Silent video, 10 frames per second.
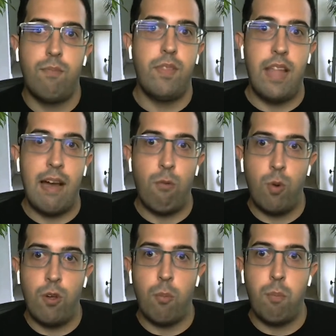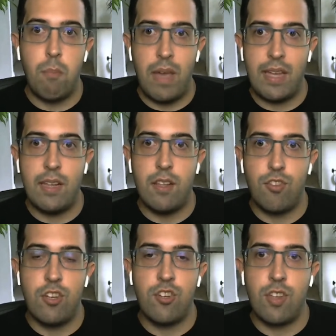that will be making
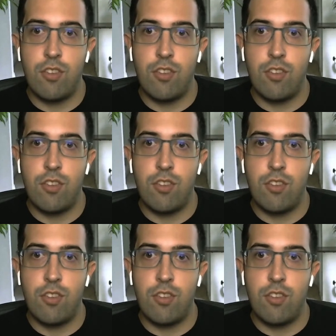decisions.